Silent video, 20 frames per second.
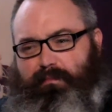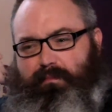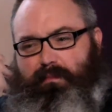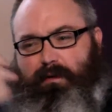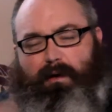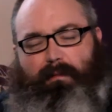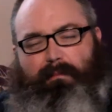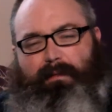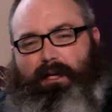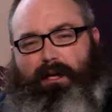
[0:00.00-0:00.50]

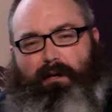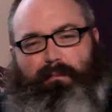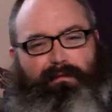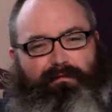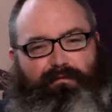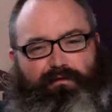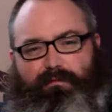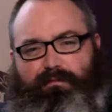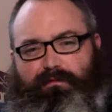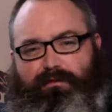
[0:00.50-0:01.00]
Her
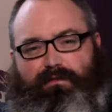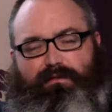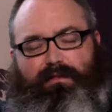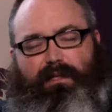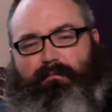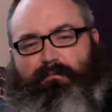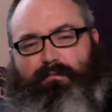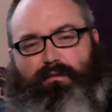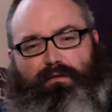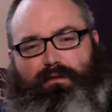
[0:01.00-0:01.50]
performance of
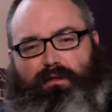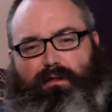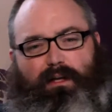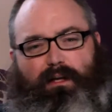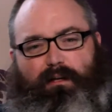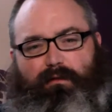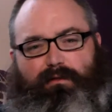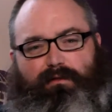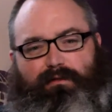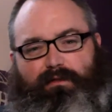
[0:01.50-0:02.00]
St. Maud
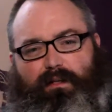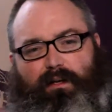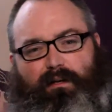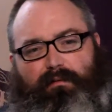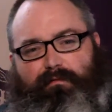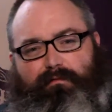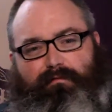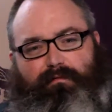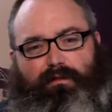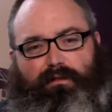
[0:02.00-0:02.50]
alone is enough
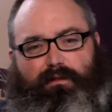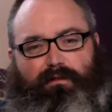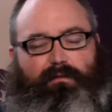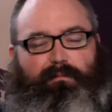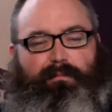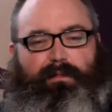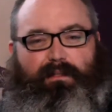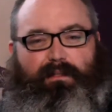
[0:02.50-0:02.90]
for her to be in